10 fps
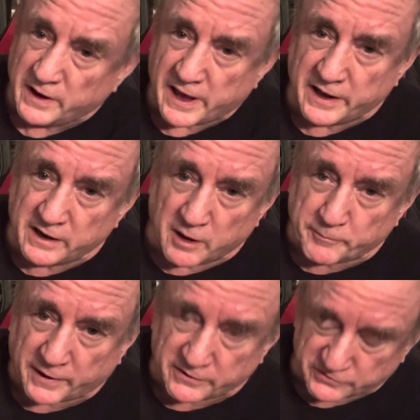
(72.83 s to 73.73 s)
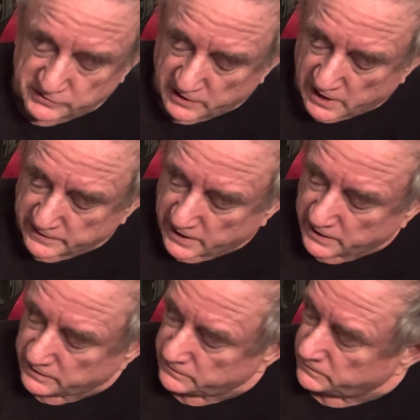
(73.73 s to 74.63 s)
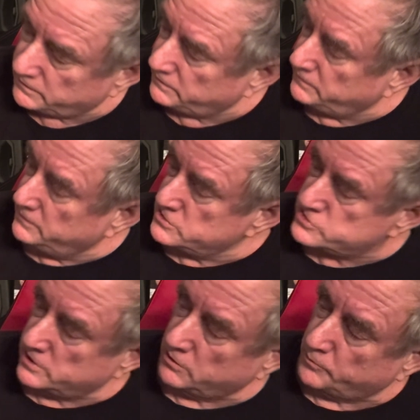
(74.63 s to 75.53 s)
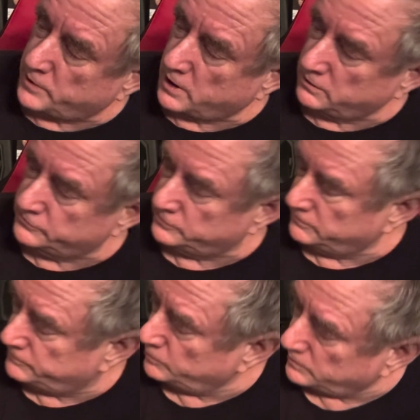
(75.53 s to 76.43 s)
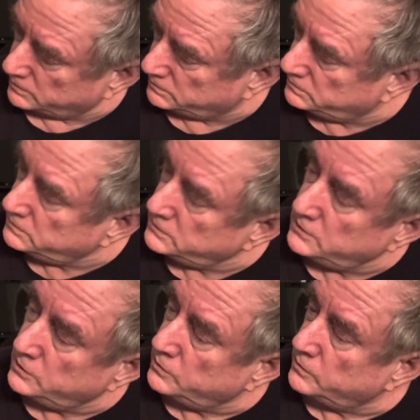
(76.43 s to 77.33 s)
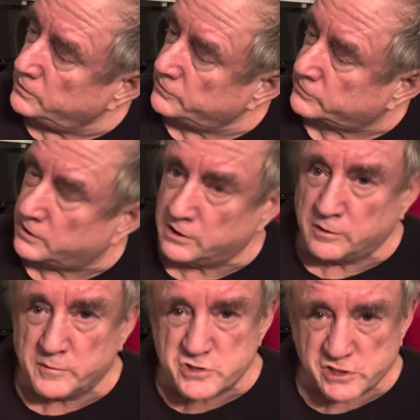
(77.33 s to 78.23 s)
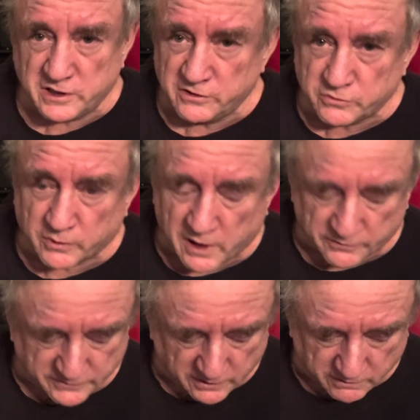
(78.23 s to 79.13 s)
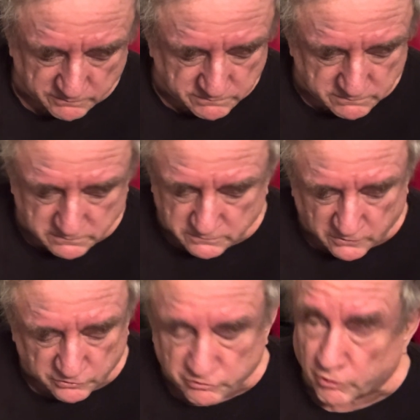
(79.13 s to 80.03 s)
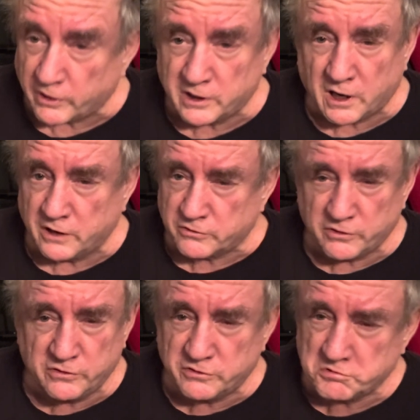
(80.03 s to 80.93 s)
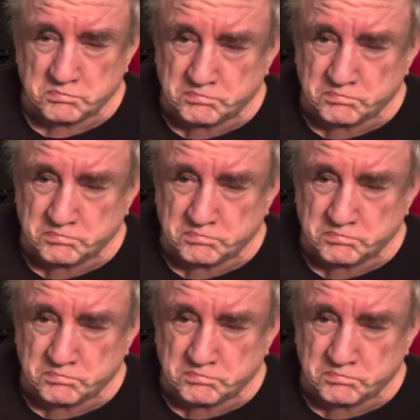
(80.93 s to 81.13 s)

headed up by the CIA and general policy, if you will. We're just killing machines. We're out there destroying countries